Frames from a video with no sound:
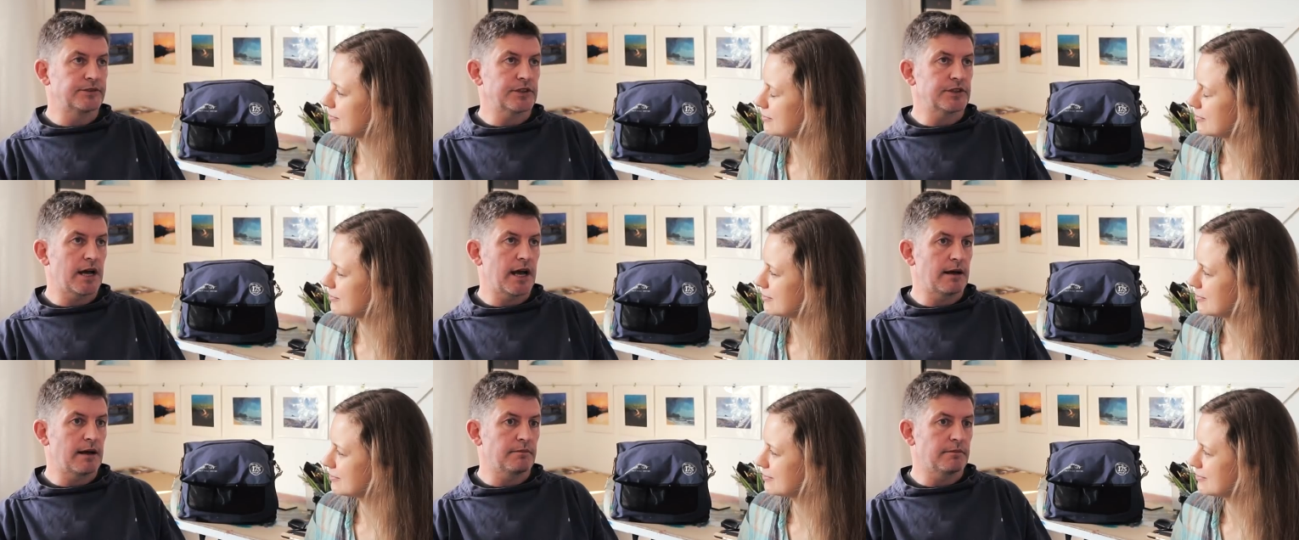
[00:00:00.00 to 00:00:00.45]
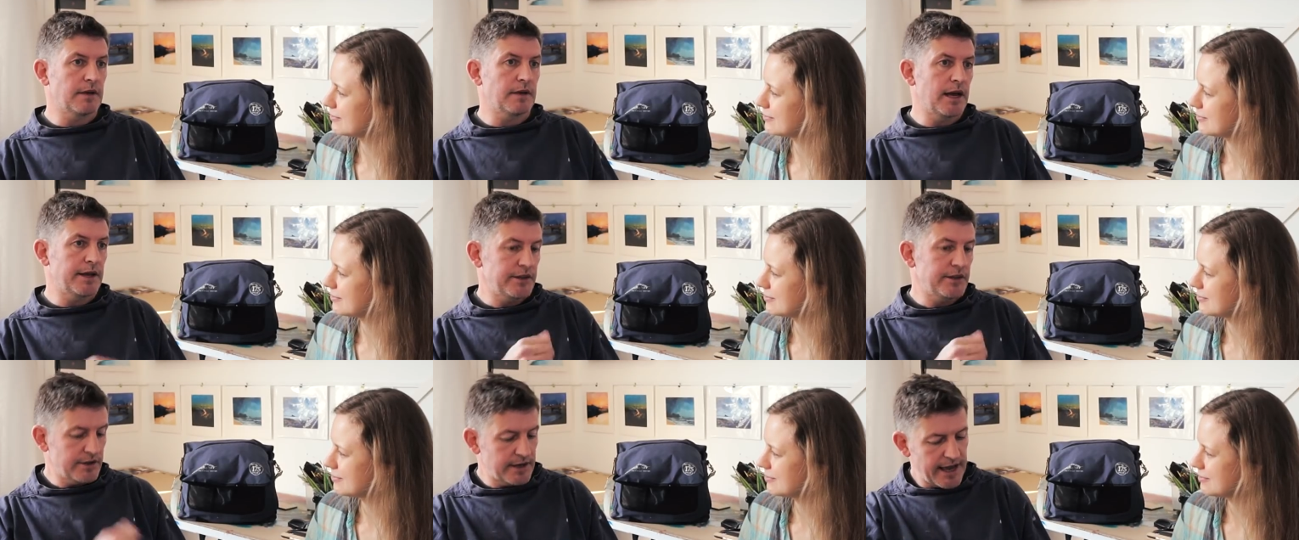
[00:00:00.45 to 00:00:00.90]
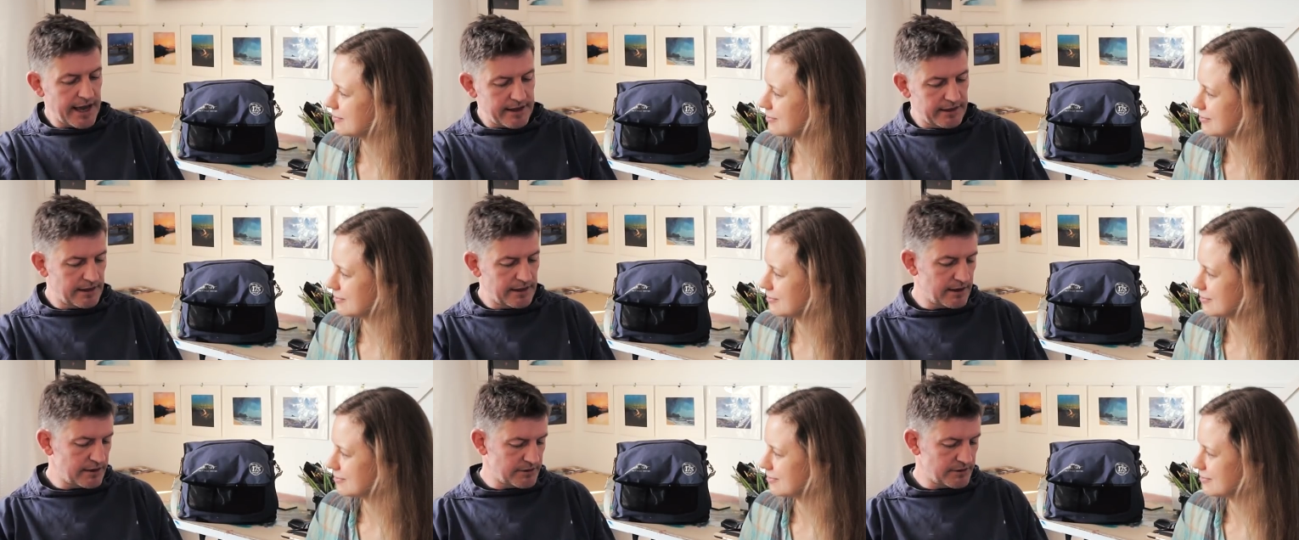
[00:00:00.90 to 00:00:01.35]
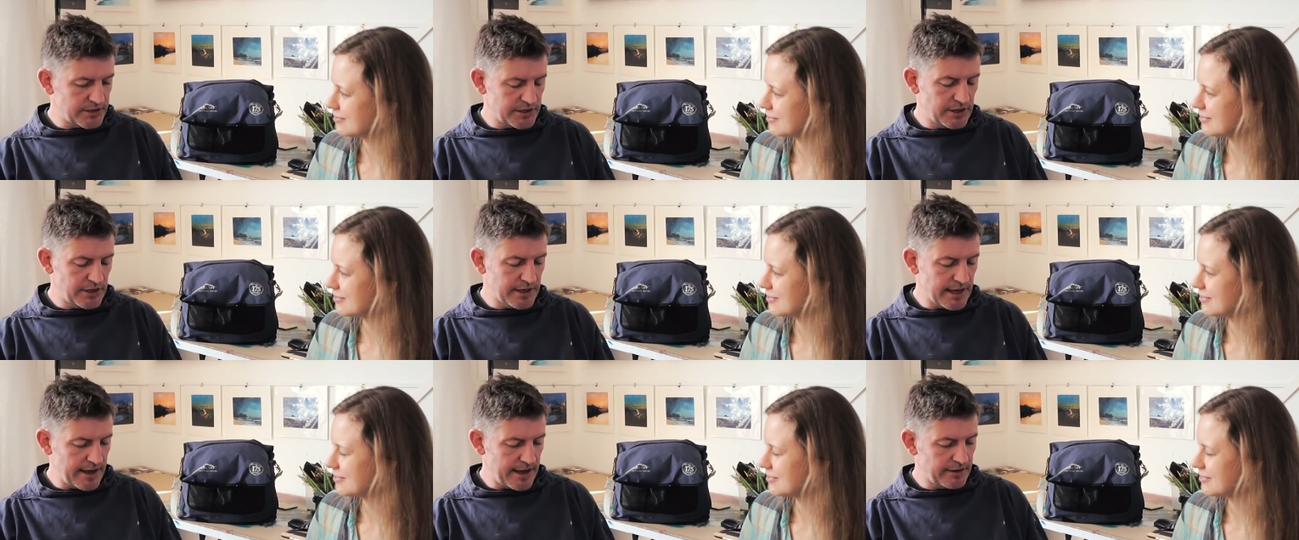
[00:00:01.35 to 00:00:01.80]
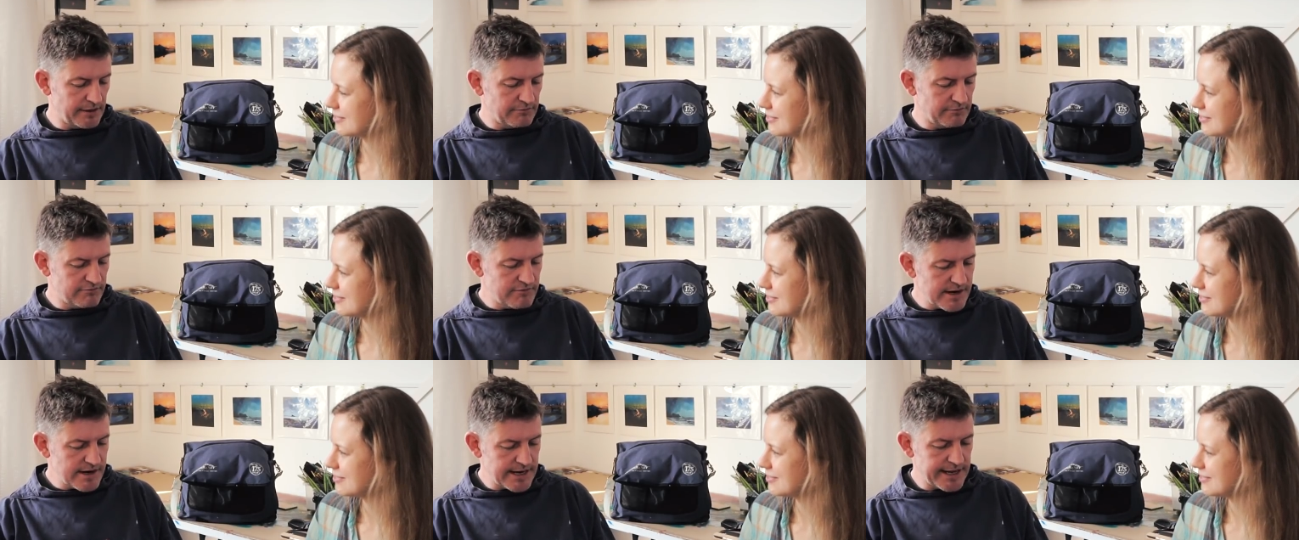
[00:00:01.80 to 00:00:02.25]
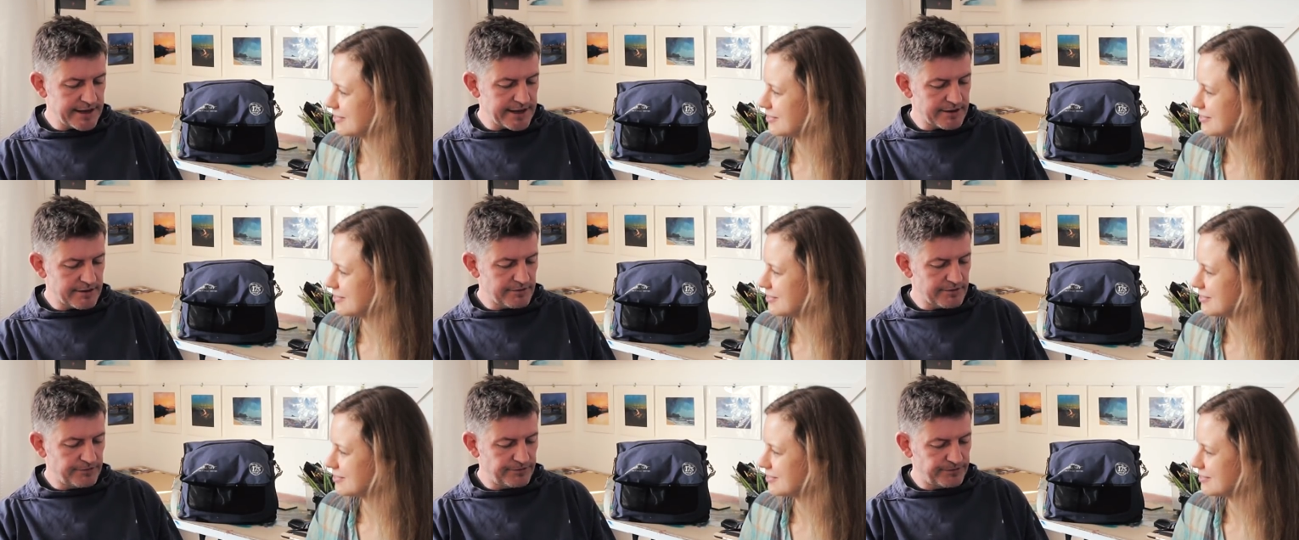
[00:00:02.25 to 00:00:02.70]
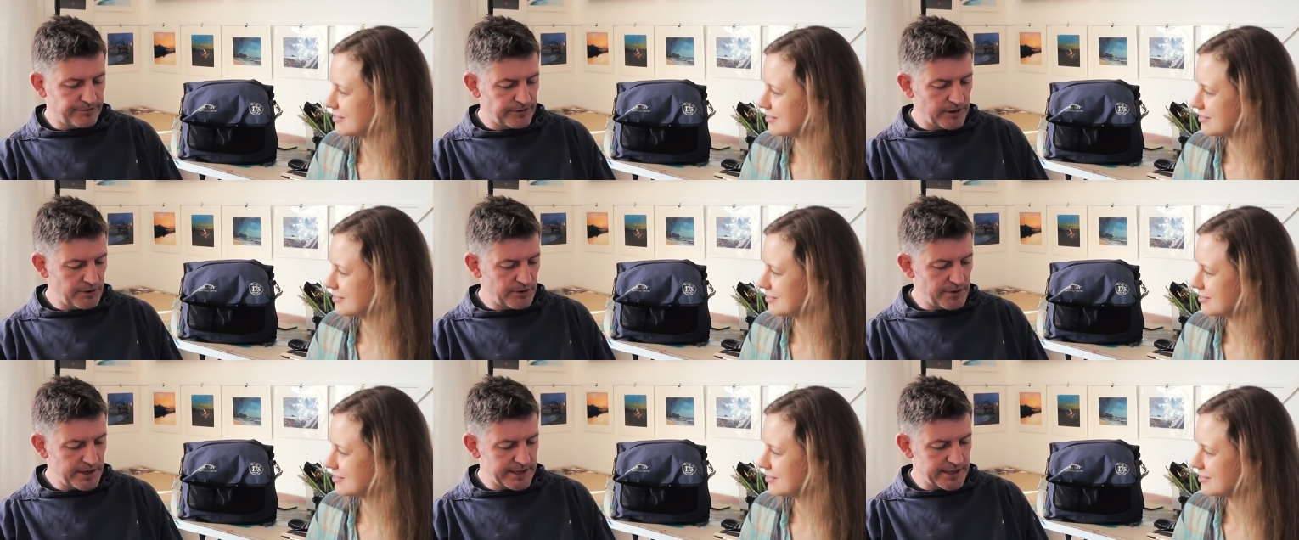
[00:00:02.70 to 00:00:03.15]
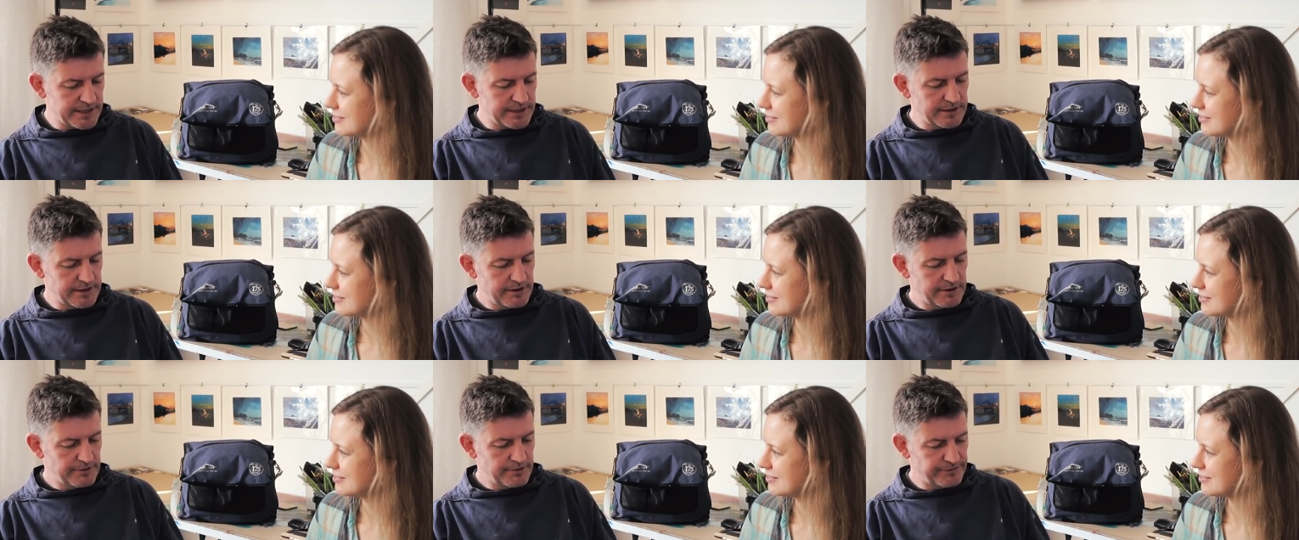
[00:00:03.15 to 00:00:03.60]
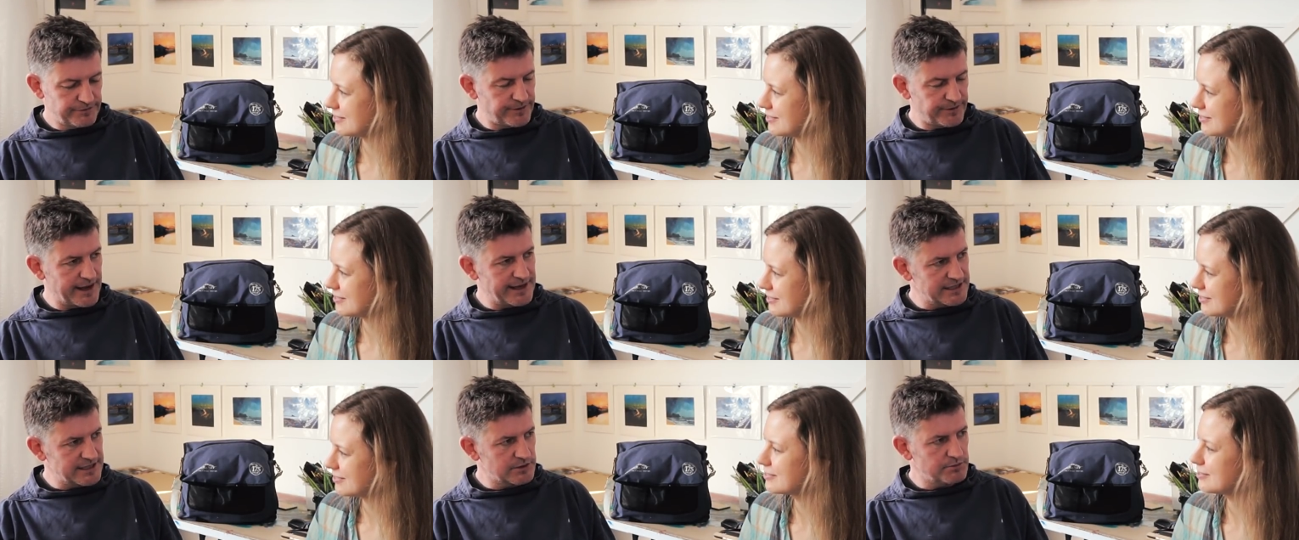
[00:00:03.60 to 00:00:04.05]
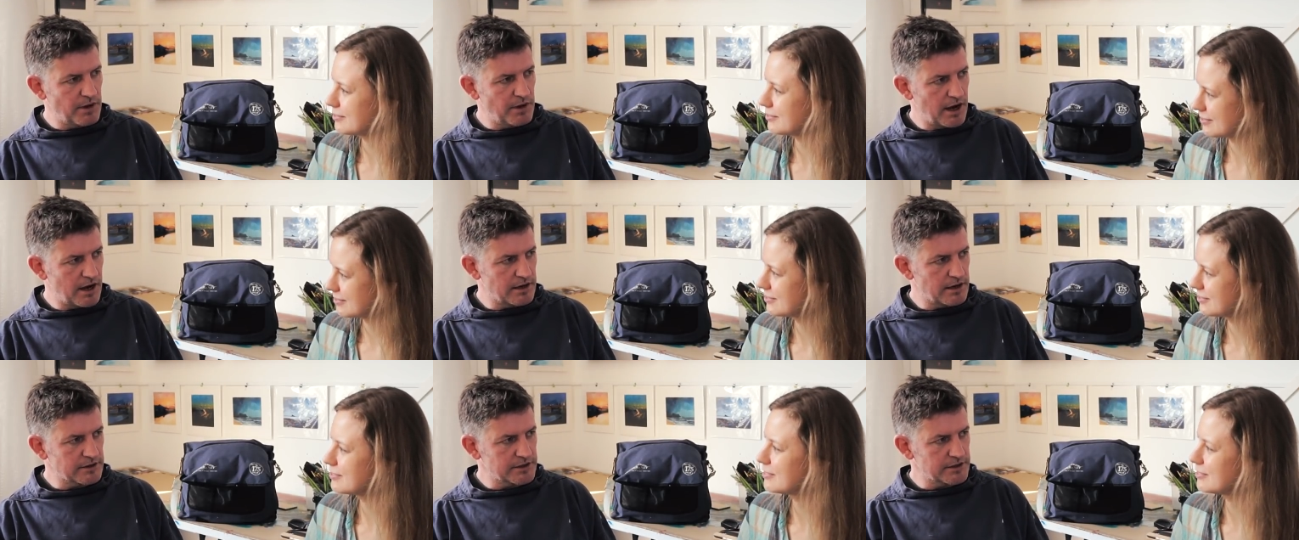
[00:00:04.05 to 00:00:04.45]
Speaker 1: and um, and you get those you get the really fluid, fast